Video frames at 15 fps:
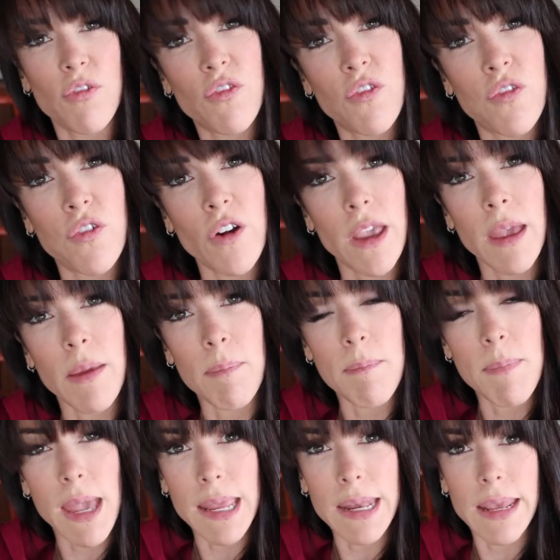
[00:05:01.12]
freaking
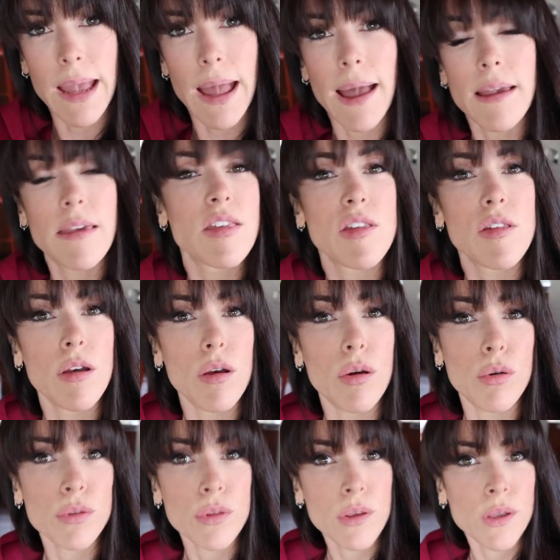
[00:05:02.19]
maniac,
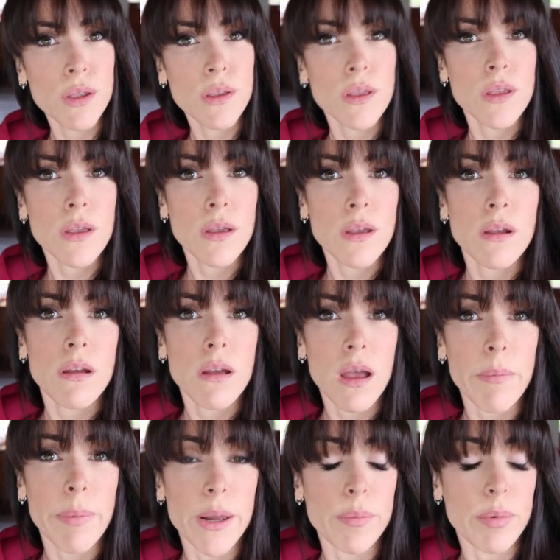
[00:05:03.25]
so
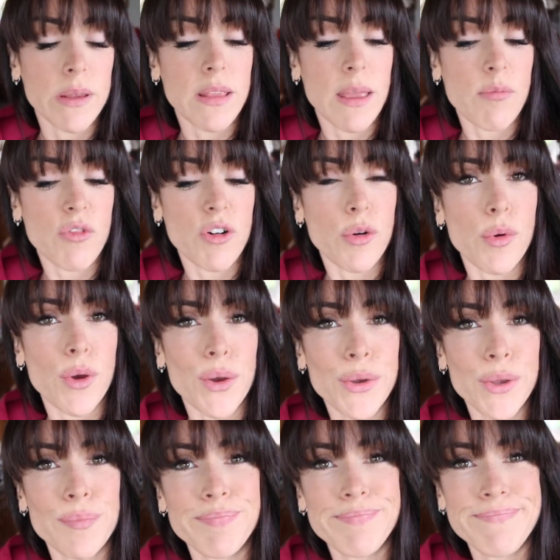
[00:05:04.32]
I better bring them for a
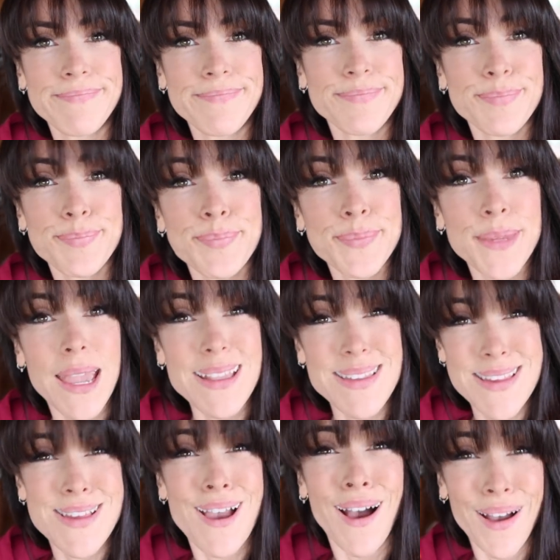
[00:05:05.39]
walk.
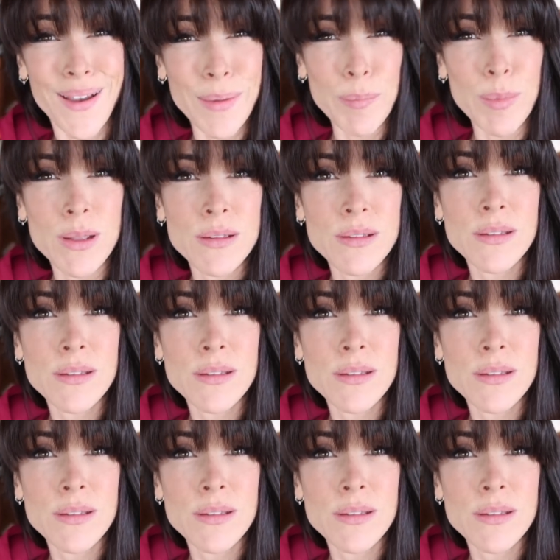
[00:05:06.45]
It's time.